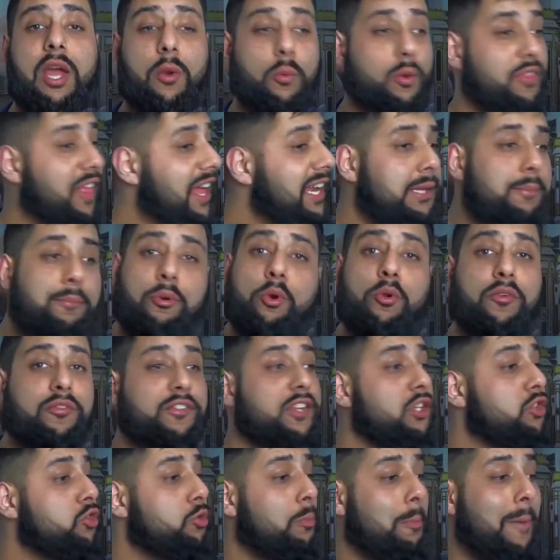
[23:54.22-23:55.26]
with any proof
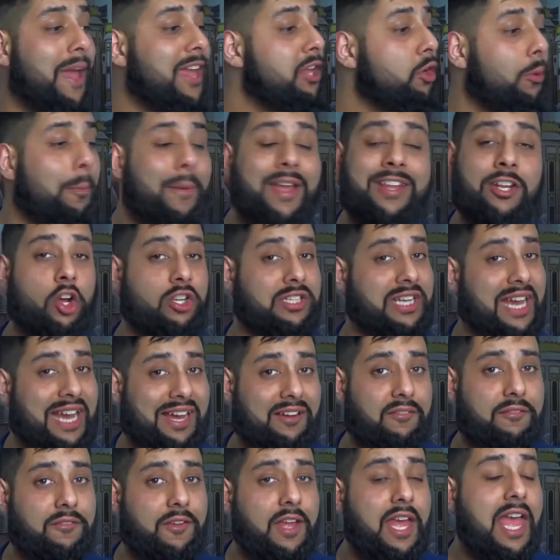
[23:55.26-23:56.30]
that you may or may not
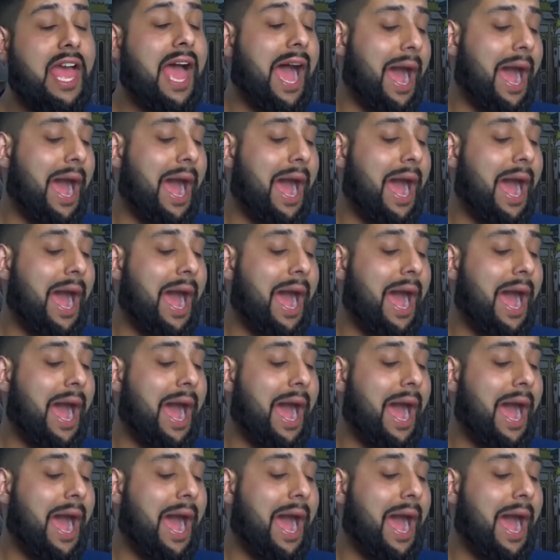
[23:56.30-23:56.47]
have